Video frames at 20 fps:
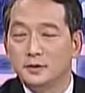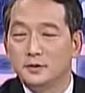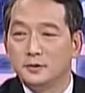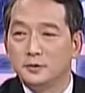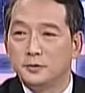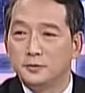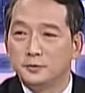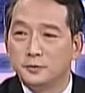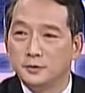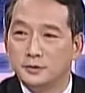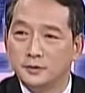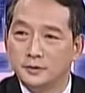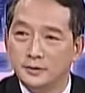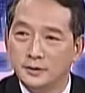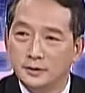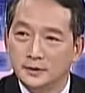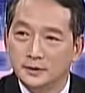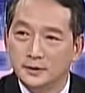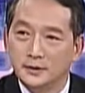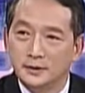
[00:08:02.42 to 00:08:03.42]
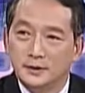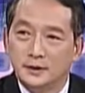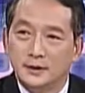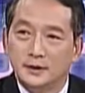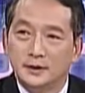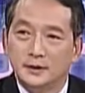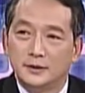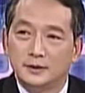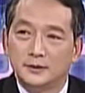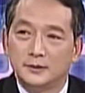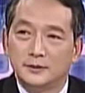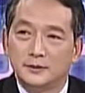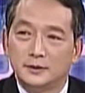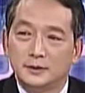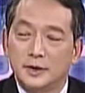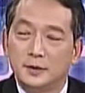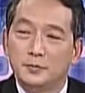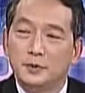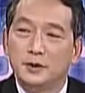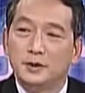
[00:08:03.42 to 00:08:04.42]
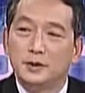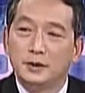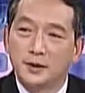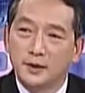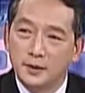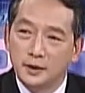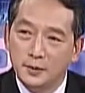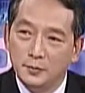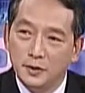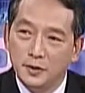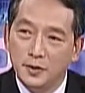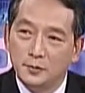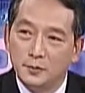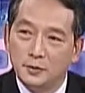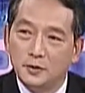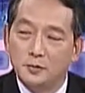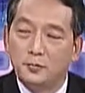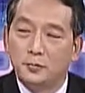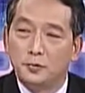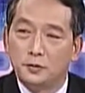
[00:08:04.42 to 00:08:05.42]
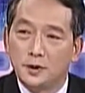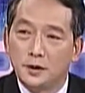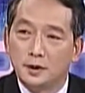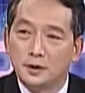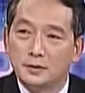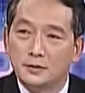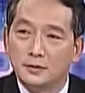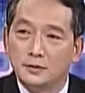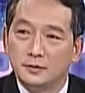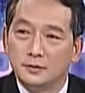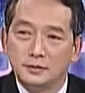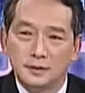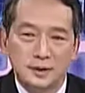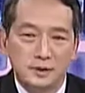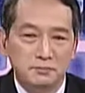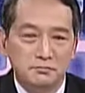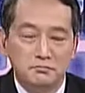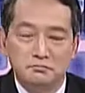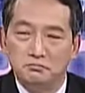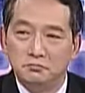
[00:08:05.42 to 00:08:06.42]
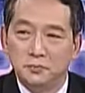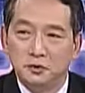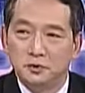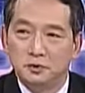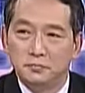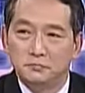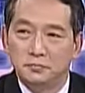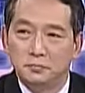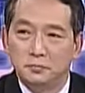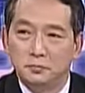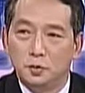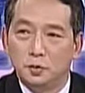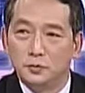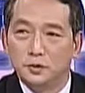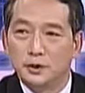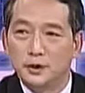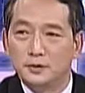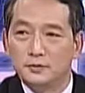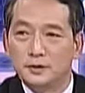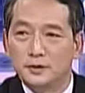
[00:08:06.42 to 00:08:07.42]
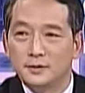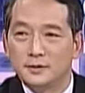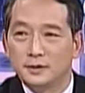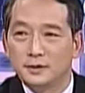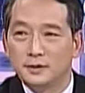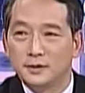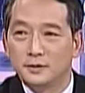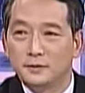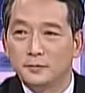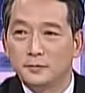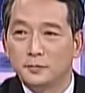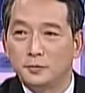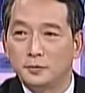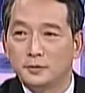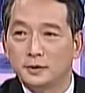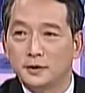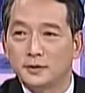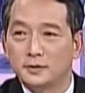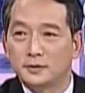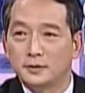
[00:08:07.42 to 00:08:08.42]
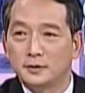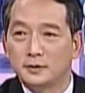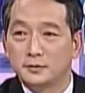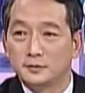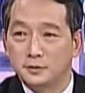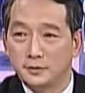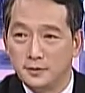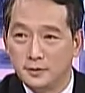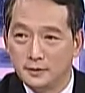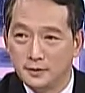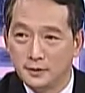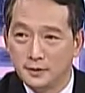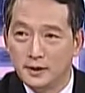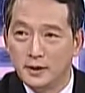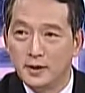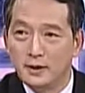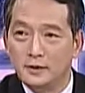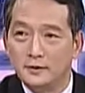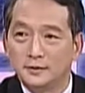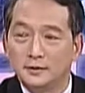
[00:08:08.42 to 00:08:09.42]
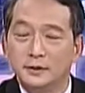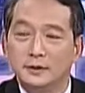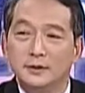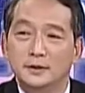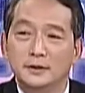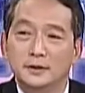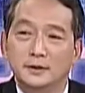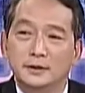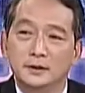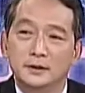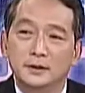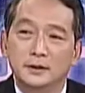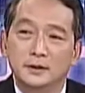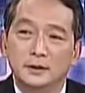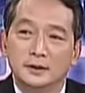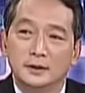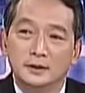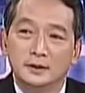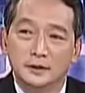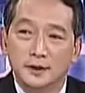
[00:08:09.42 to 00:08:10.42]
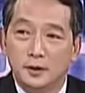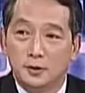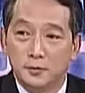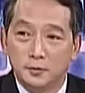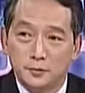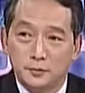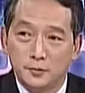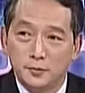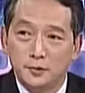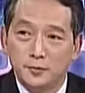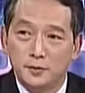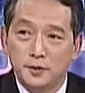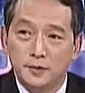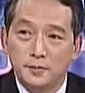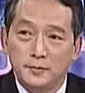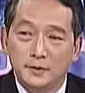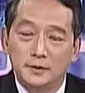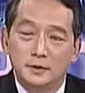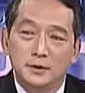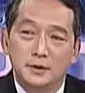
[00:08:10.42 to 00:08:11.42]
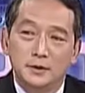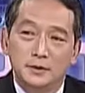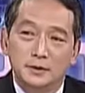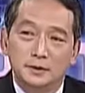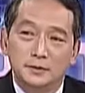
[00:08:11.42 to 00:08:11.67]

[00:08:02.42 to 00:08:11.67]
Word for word: terms of coming up with a product. There are more than 100 certified products right now, and. Also, maybe